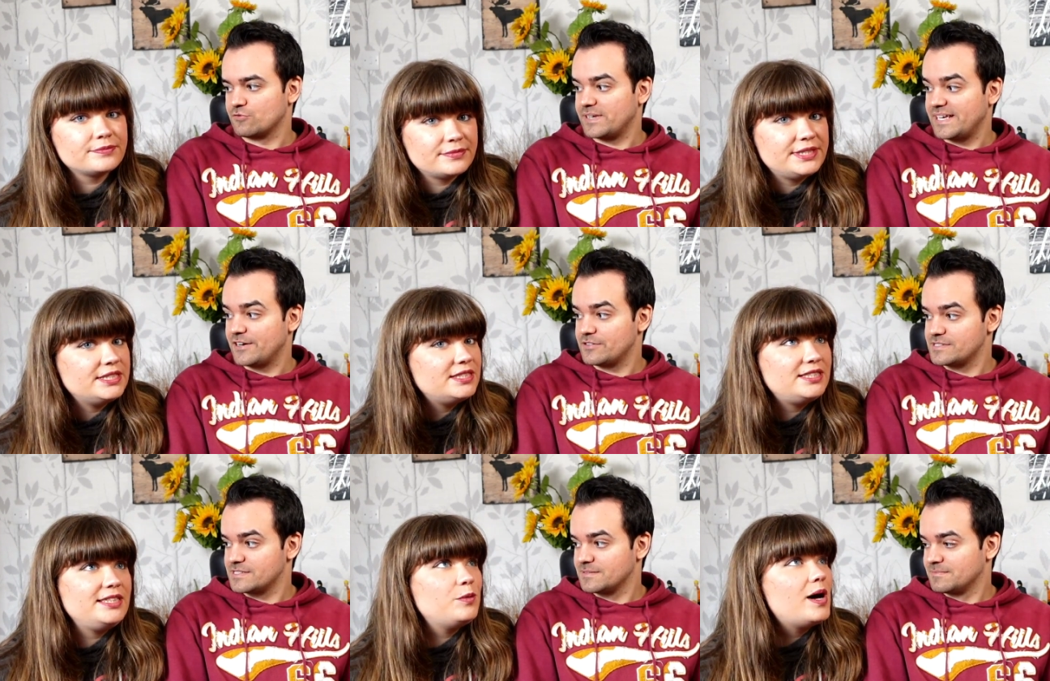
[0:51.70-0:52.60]
Speaker 1: 3
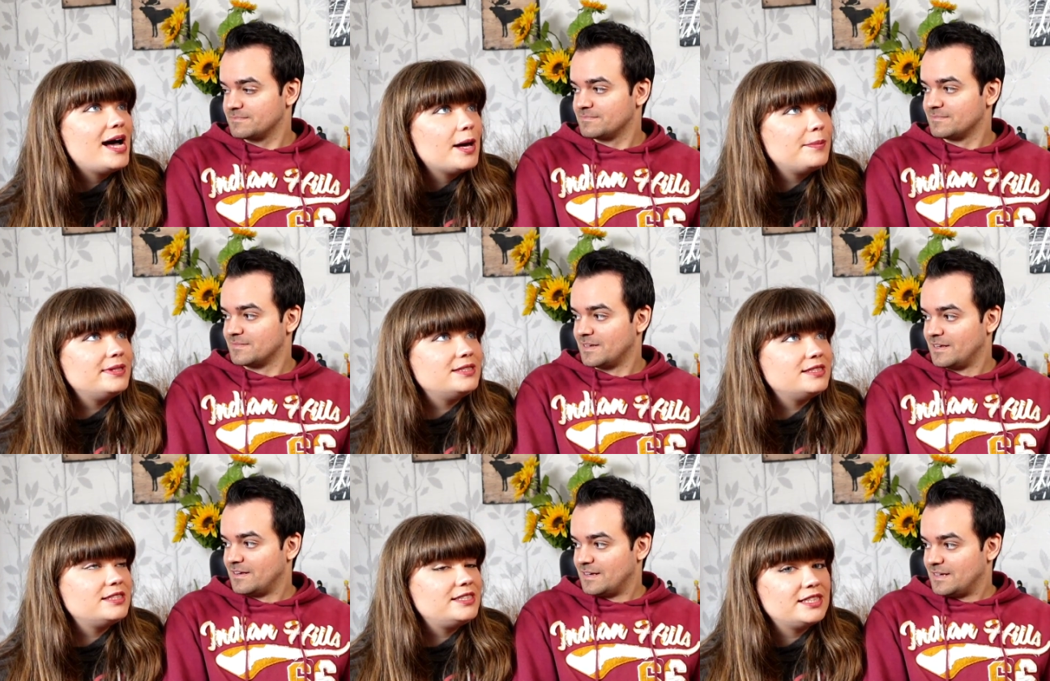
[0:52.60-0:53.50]
Speaker 2: years. See what
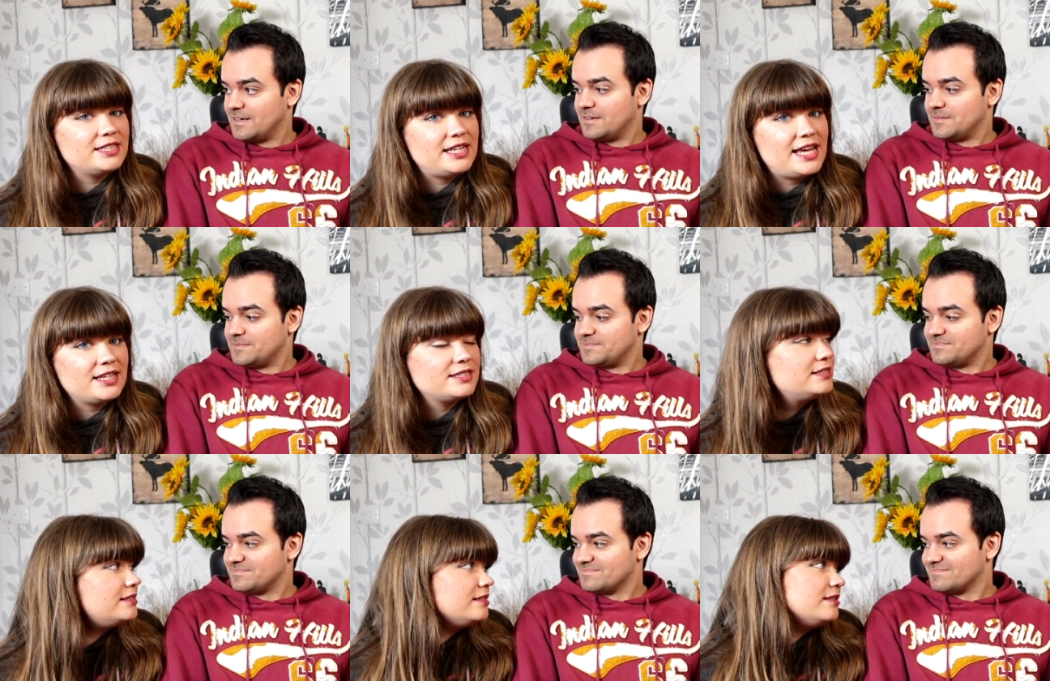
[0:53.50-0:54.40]
happens until the next
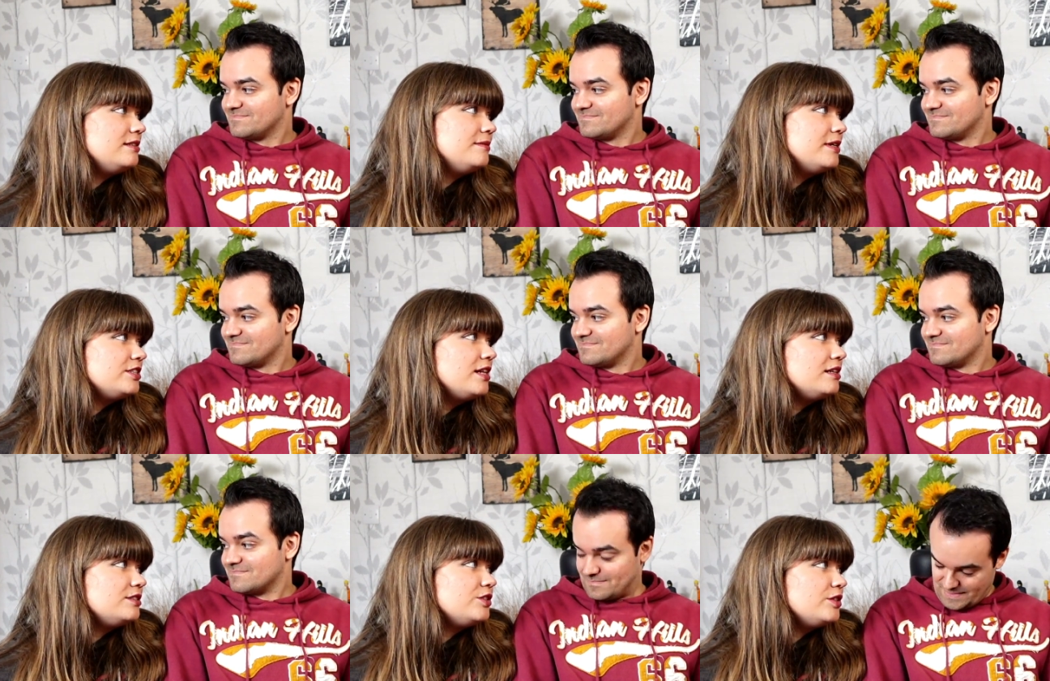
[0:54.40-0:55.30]
martial
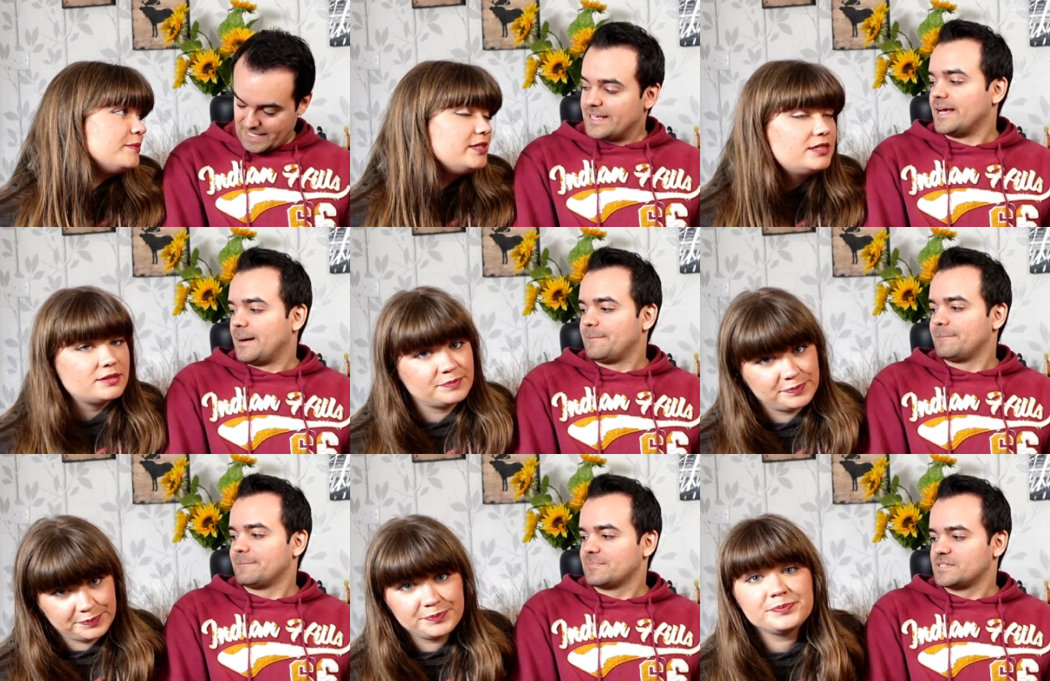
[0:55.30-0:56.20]
arts tournament.
Speaker 1: Yeah.
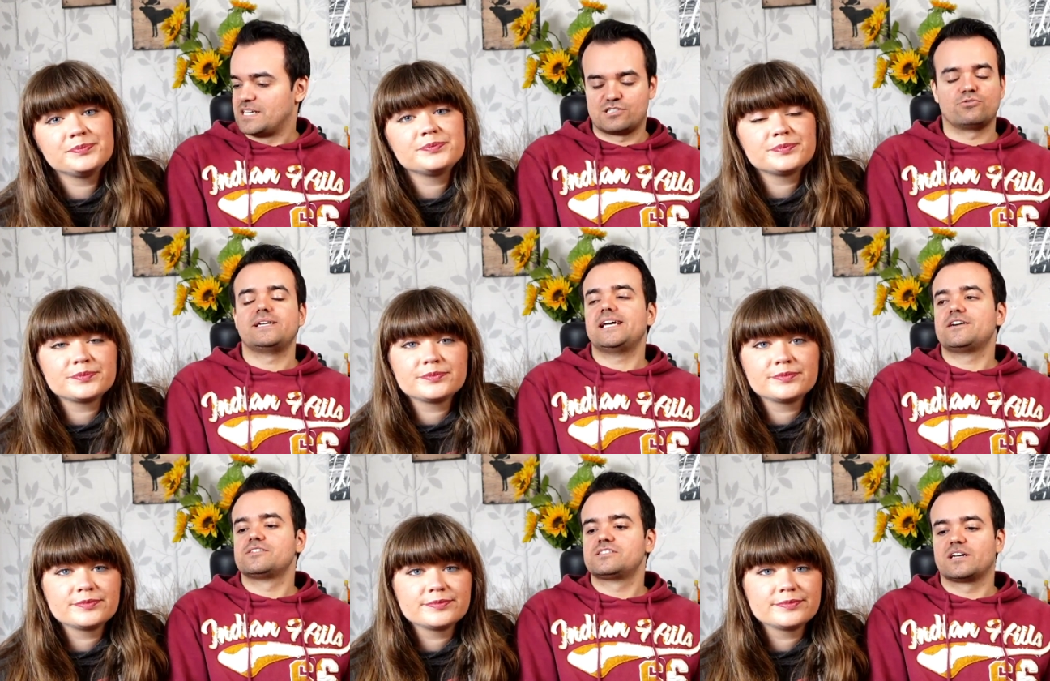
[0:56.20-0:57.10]
He has 3
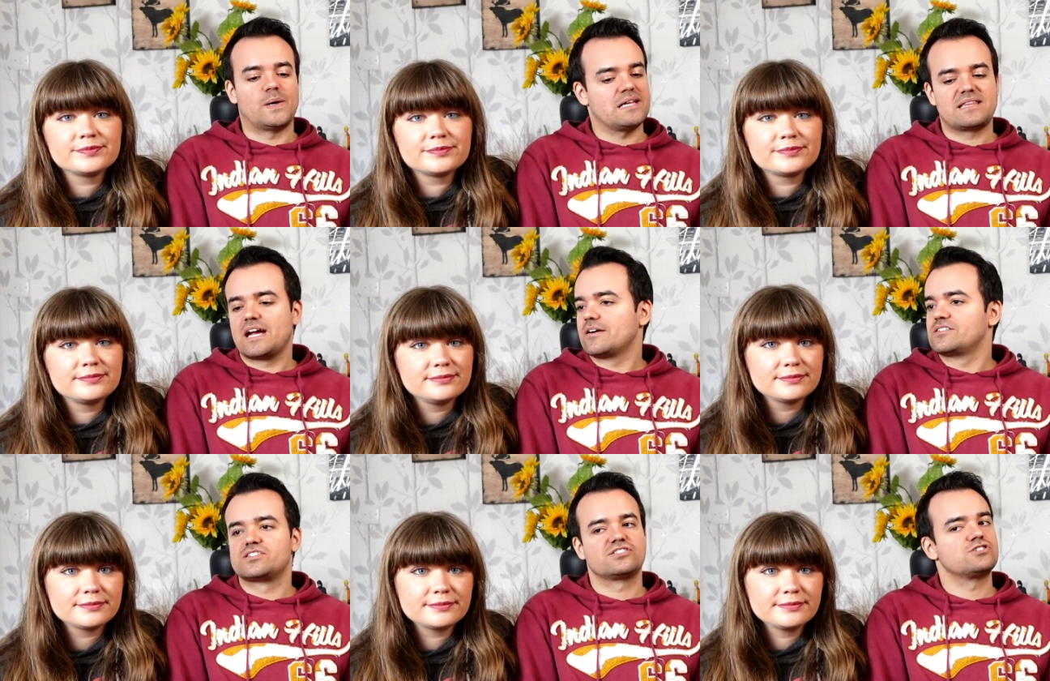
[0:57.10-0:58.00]
years to go out there
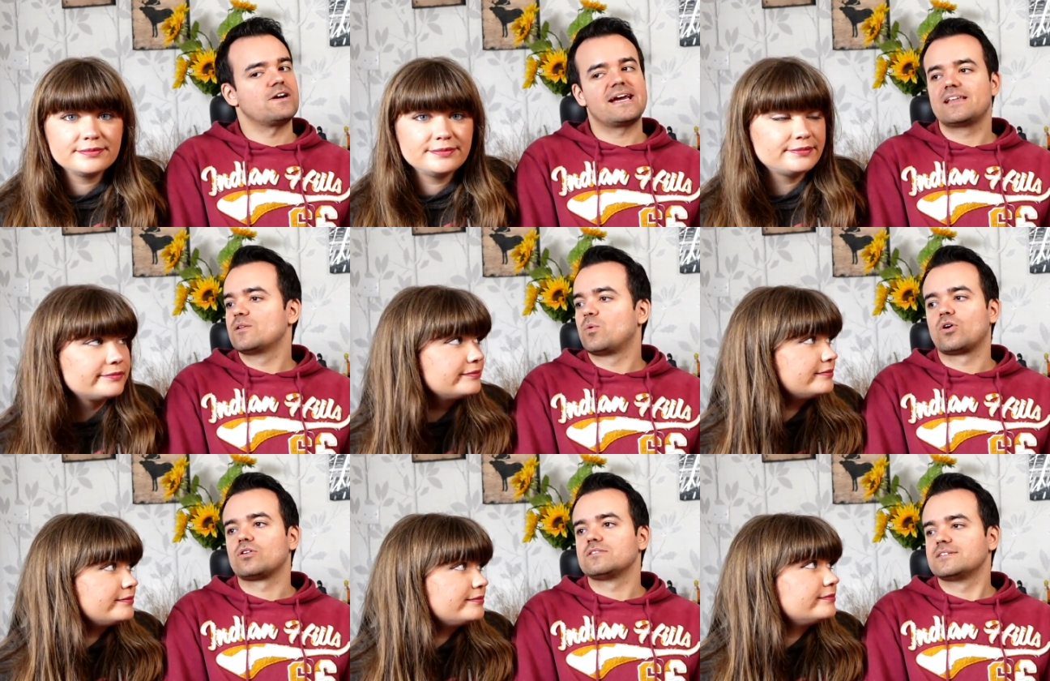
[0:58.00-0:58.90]
and just train in the
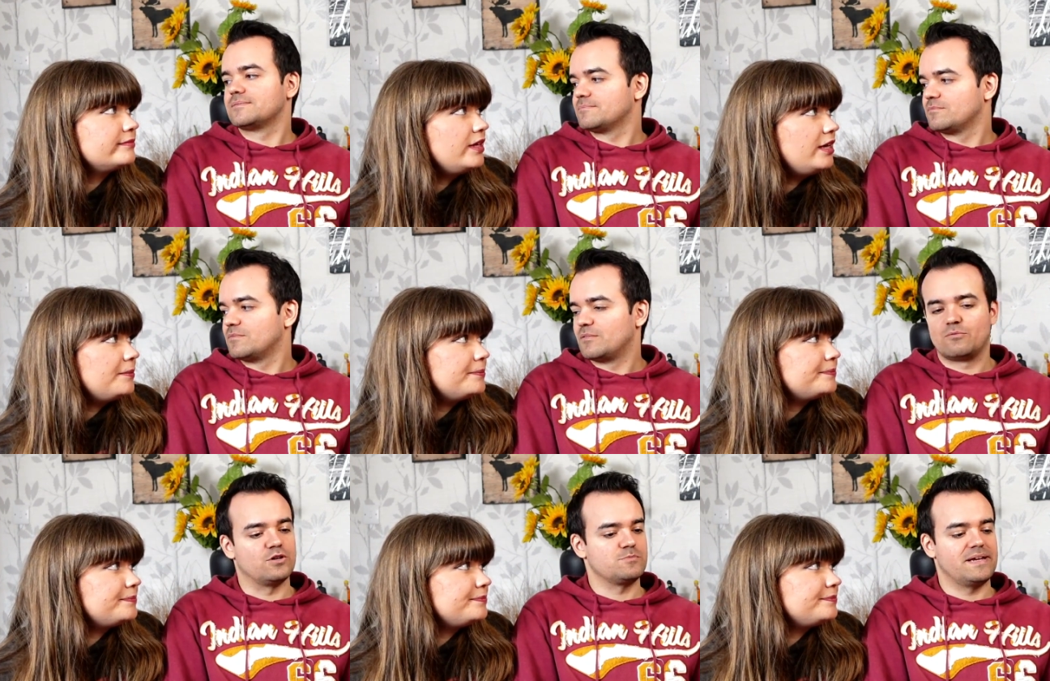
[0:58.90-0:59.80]
world.
Speaker 2: Yeah.
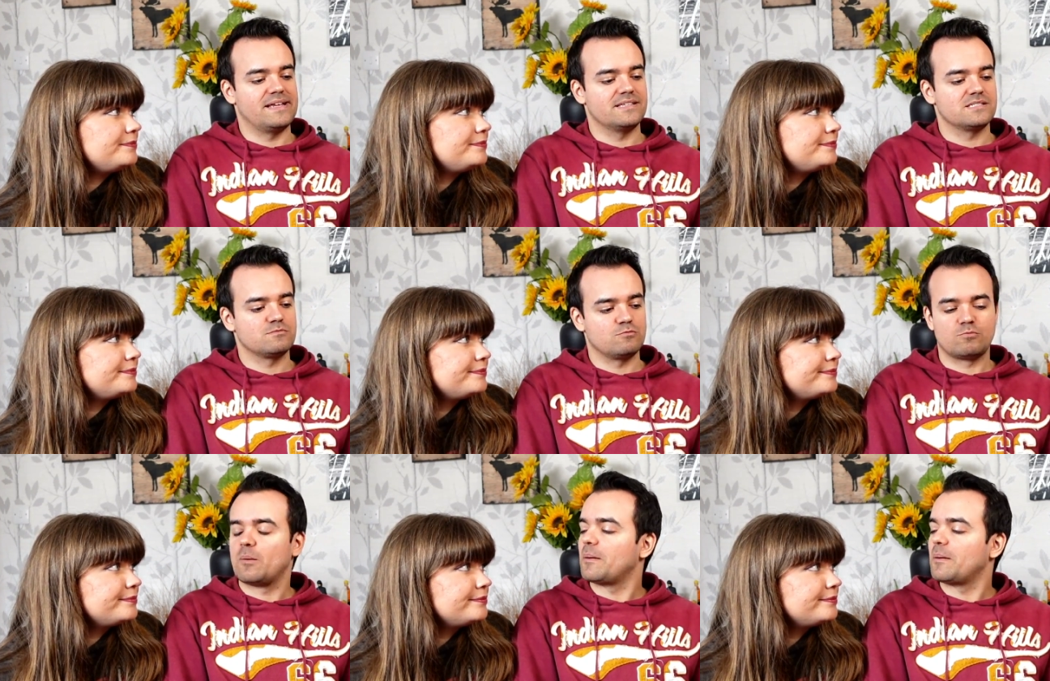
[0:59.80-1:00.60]
Speaker 1: Which means we'll